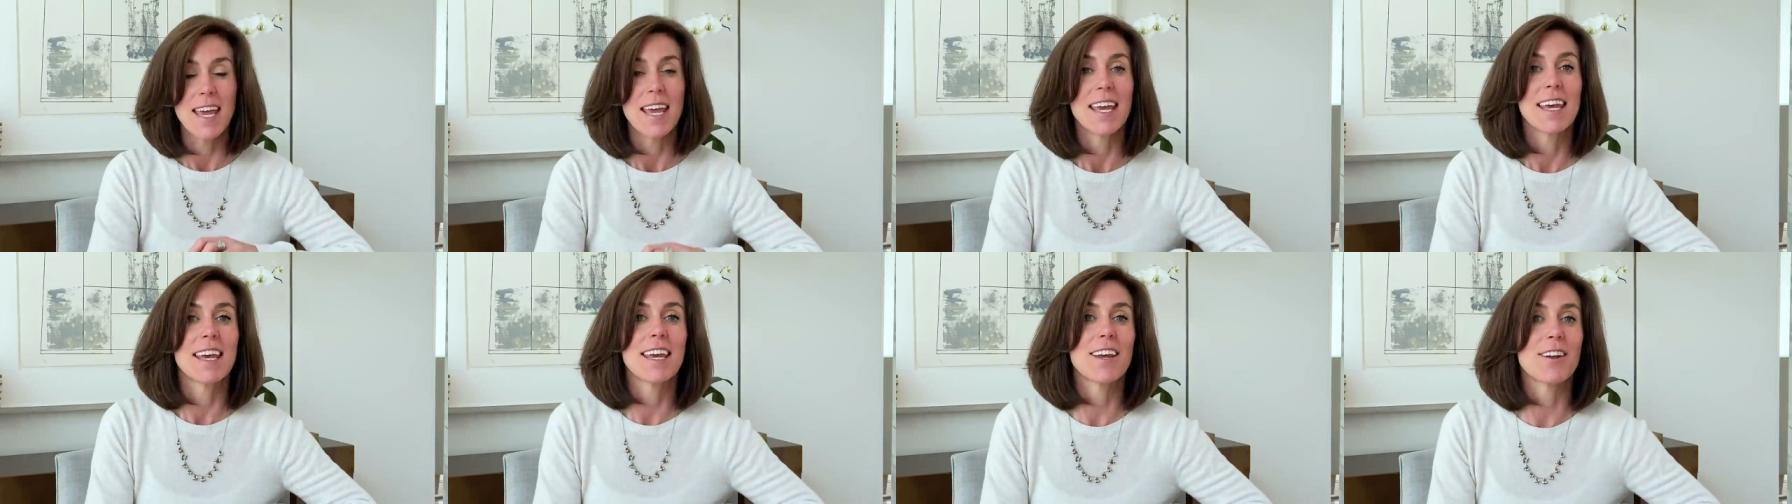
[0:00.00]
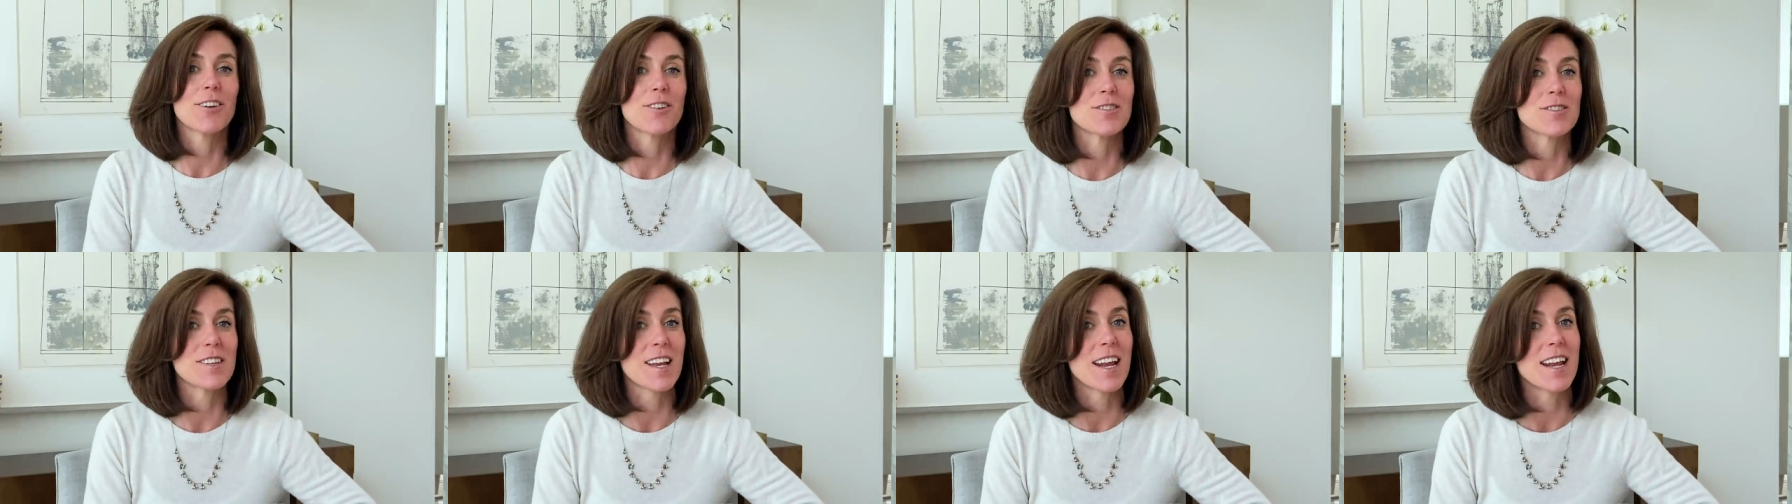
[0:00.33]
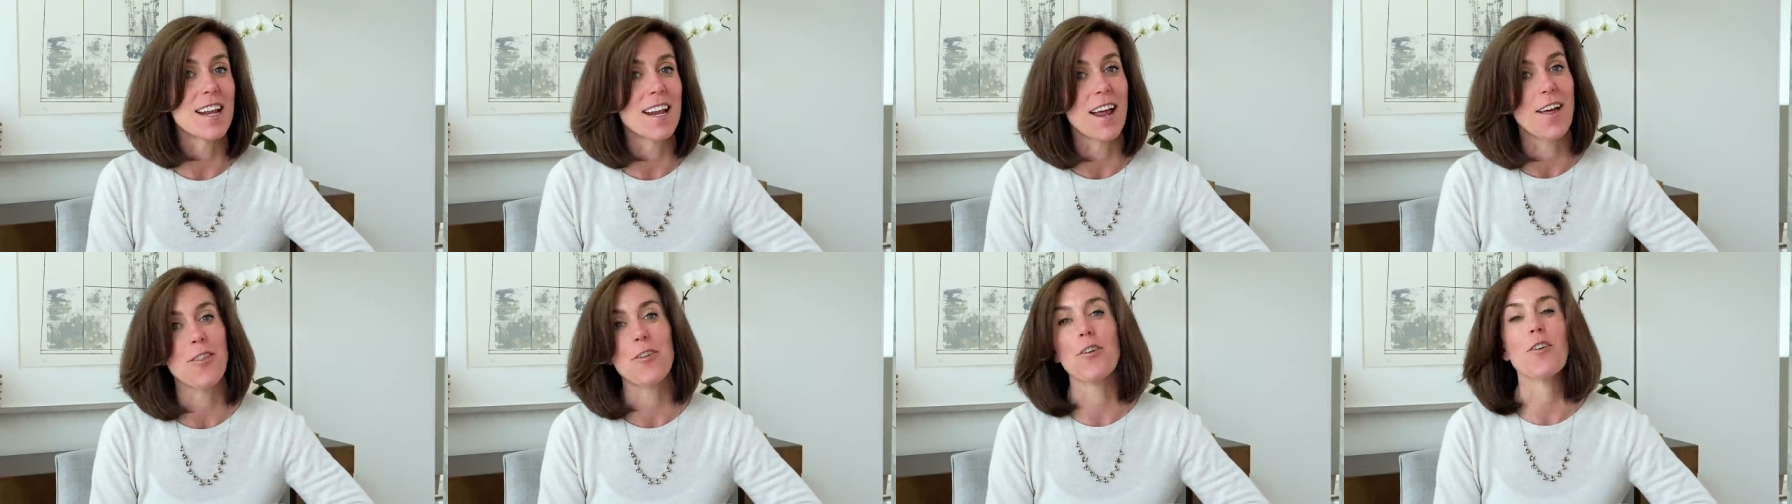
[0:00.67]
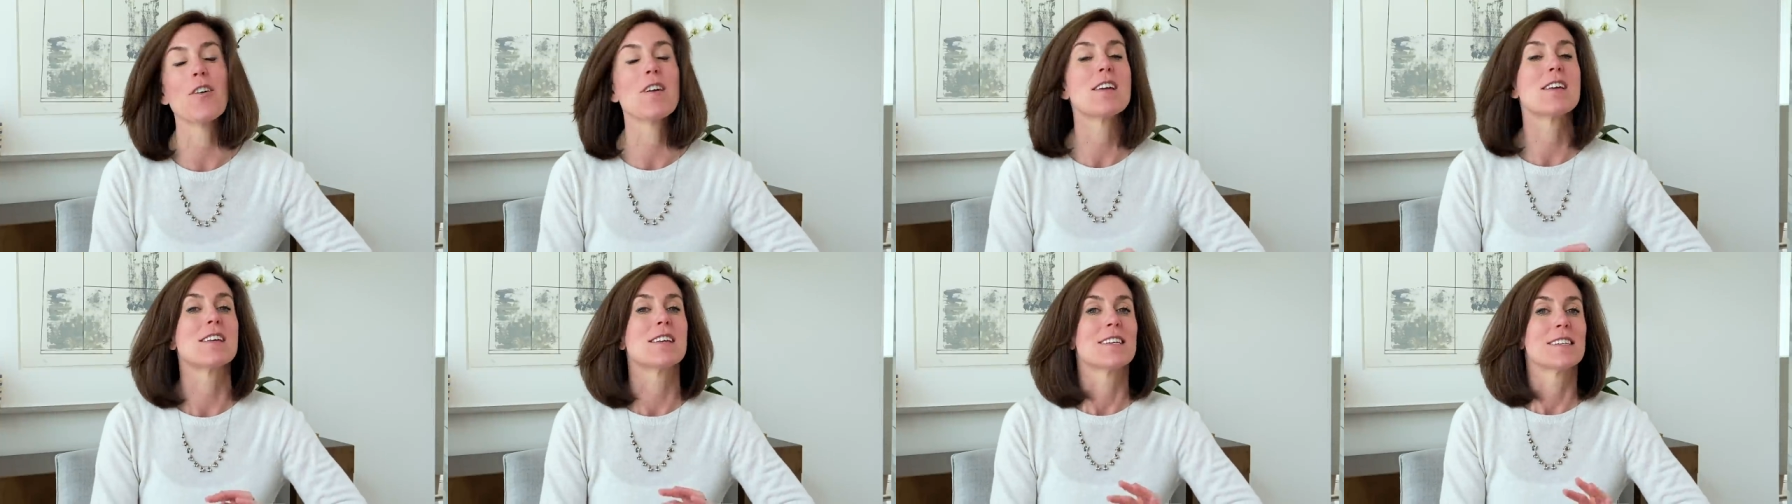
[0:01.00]
Here's another
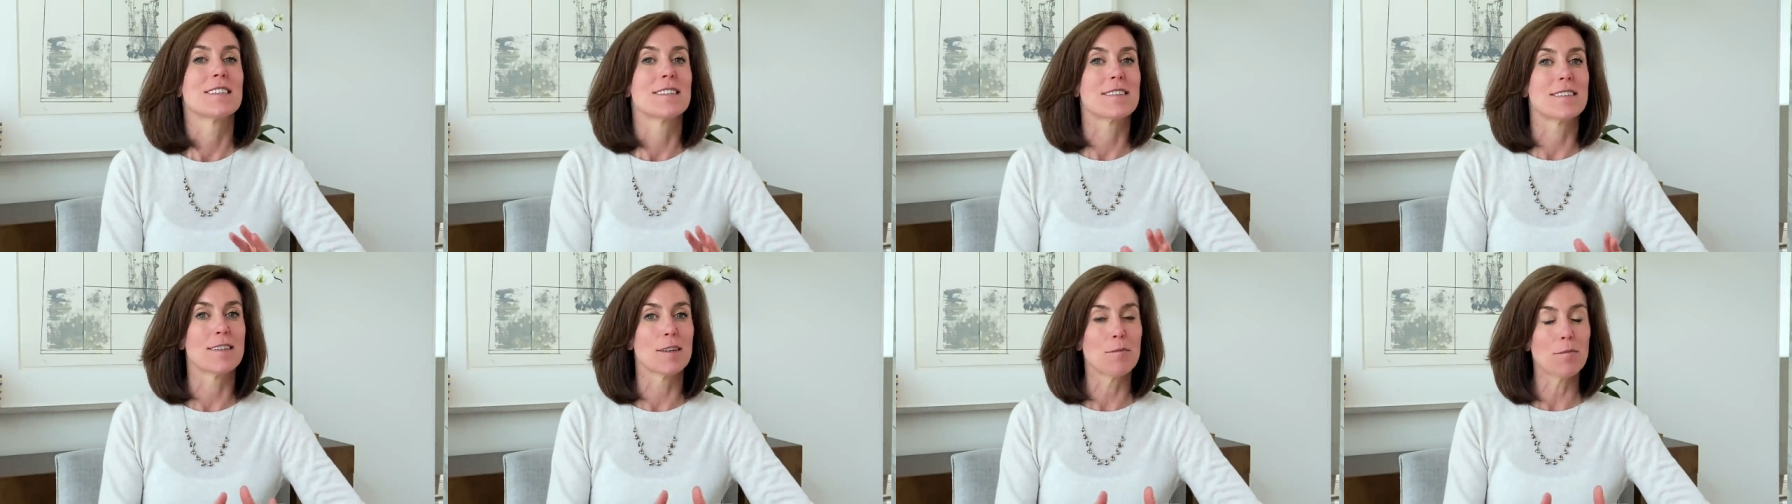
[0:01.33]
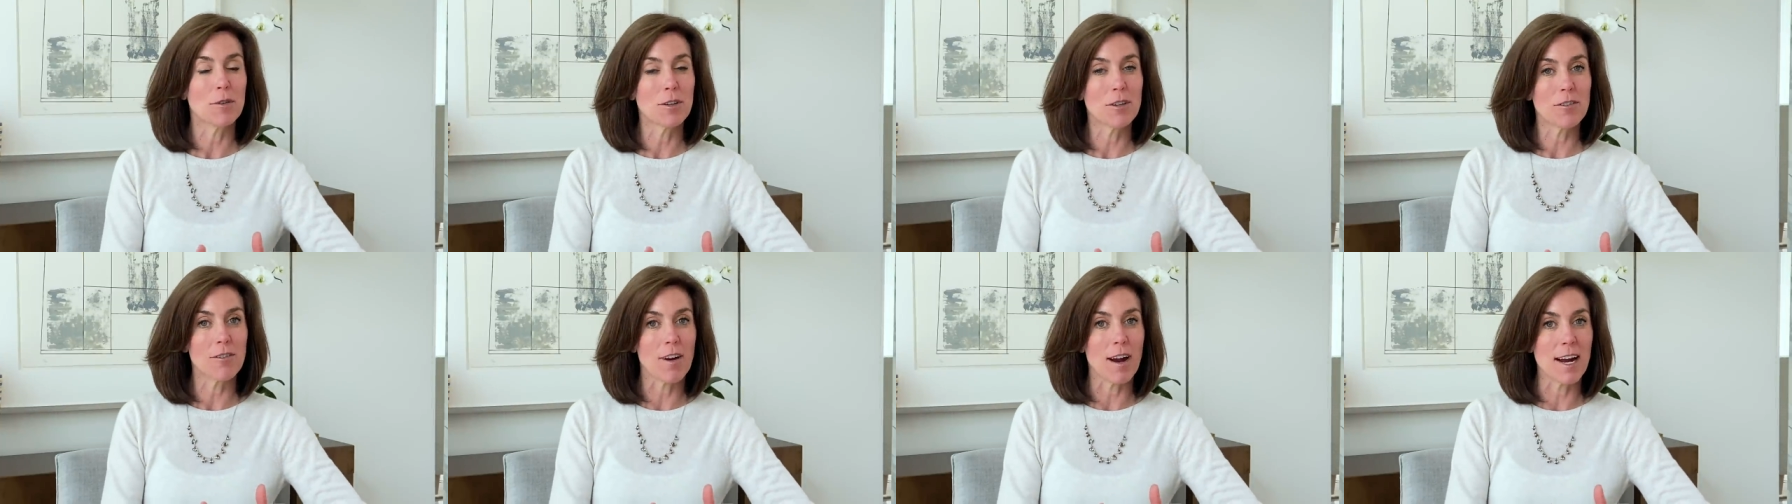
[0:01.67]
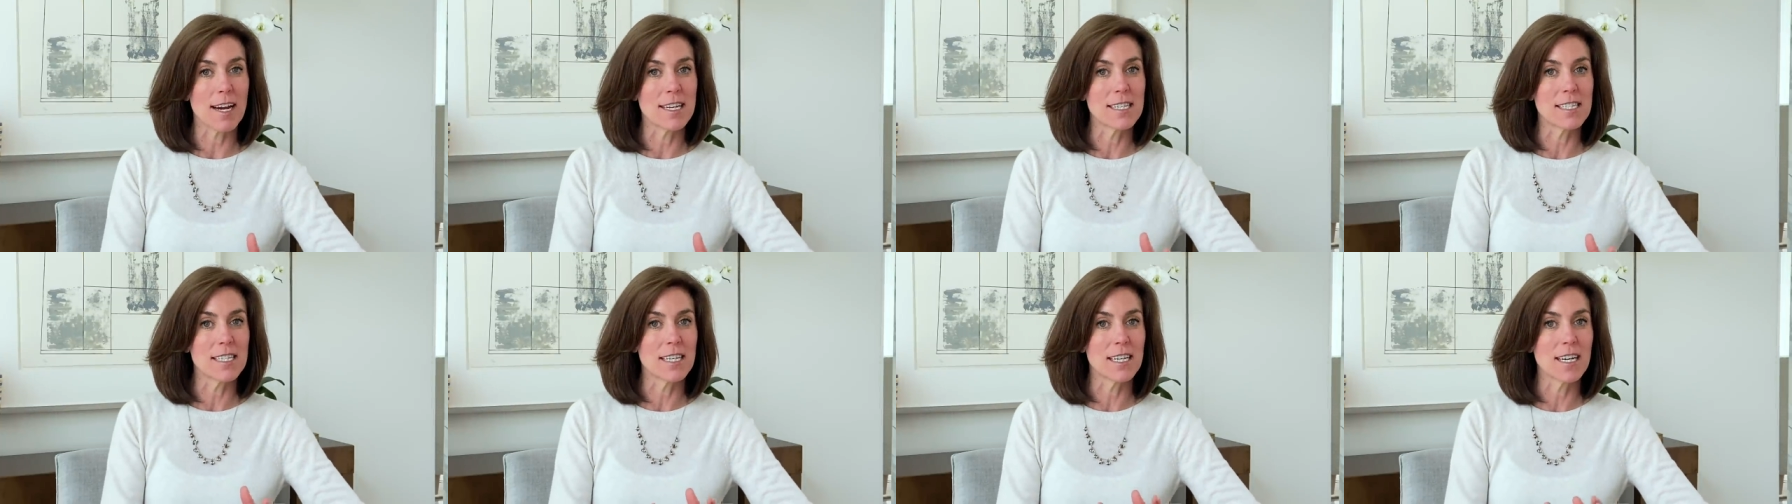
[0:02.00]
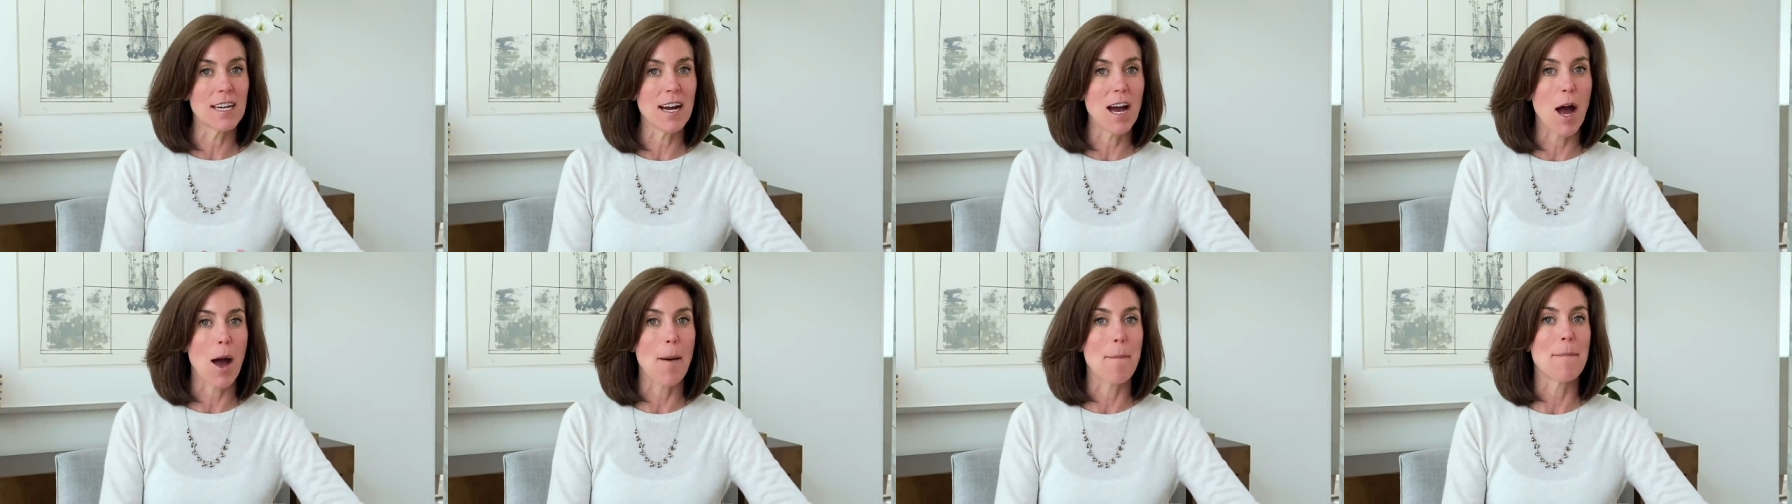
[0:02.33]
similar
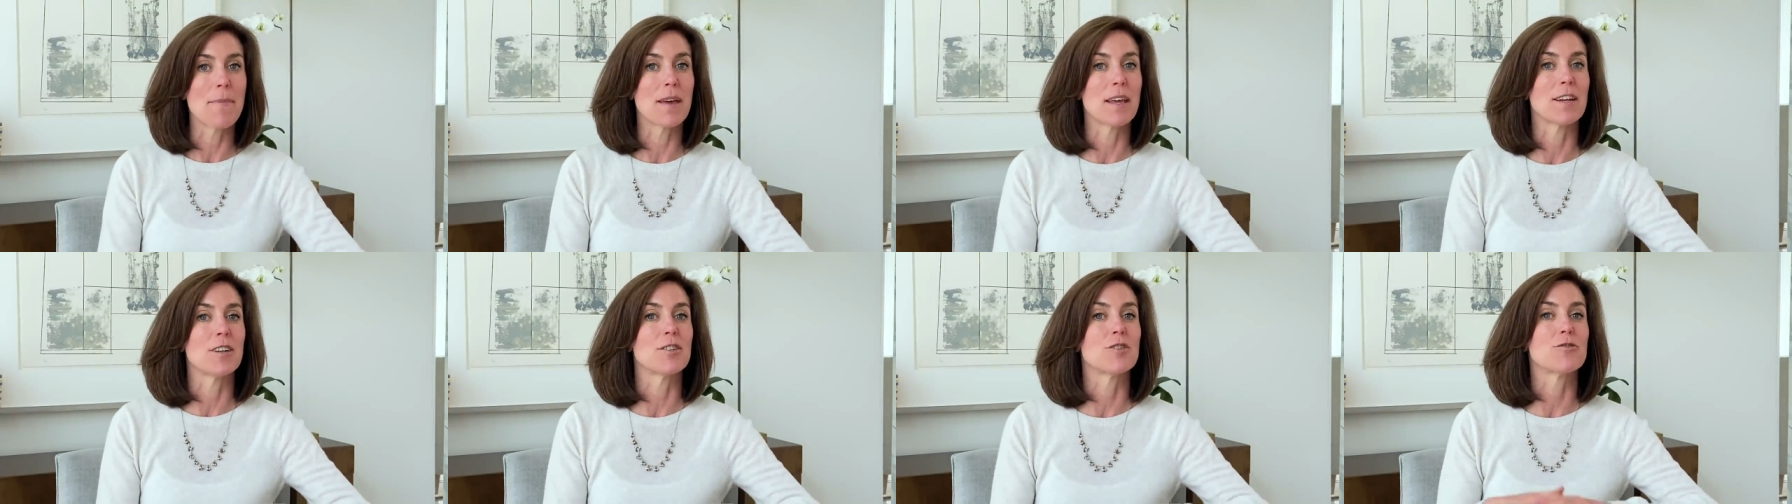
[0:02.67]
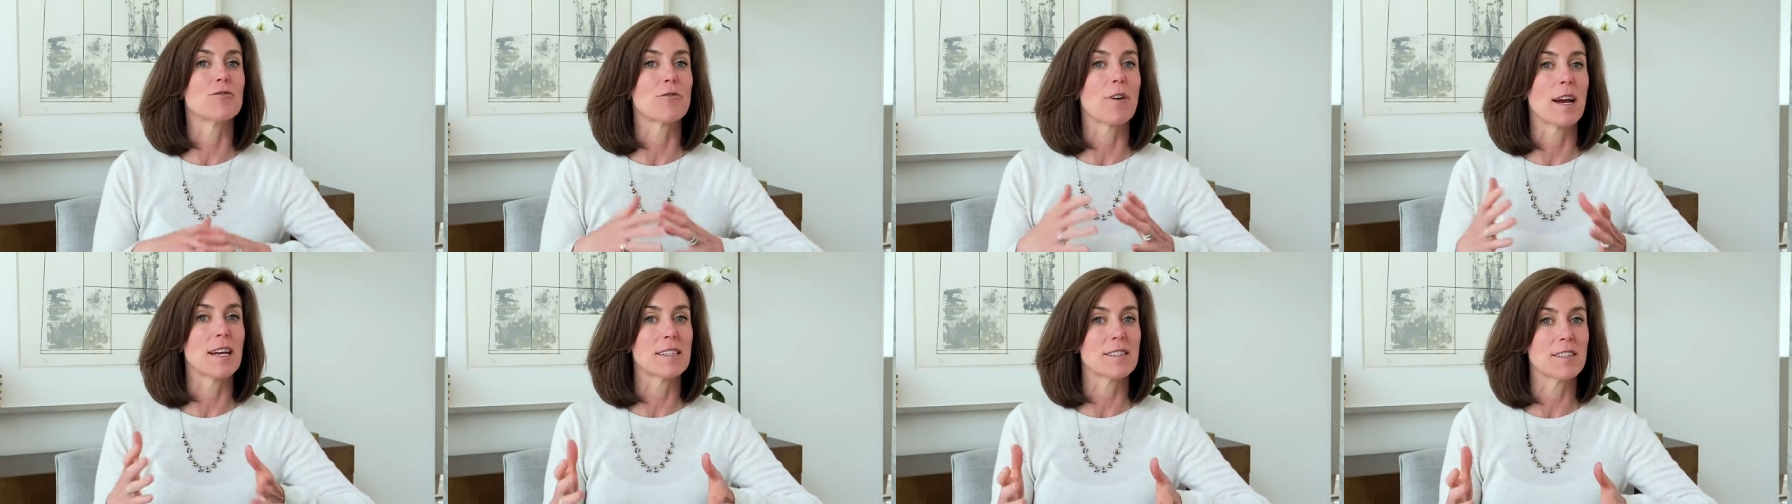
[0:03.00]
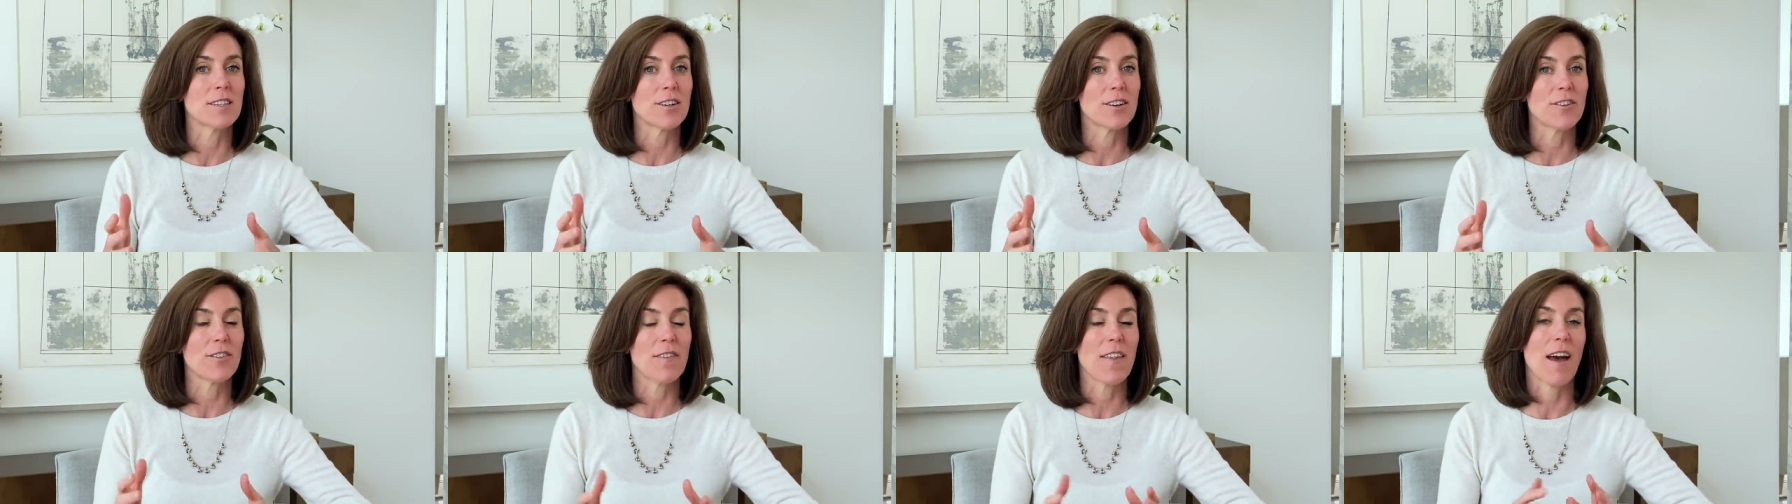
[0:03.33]
idea, a bit dressier.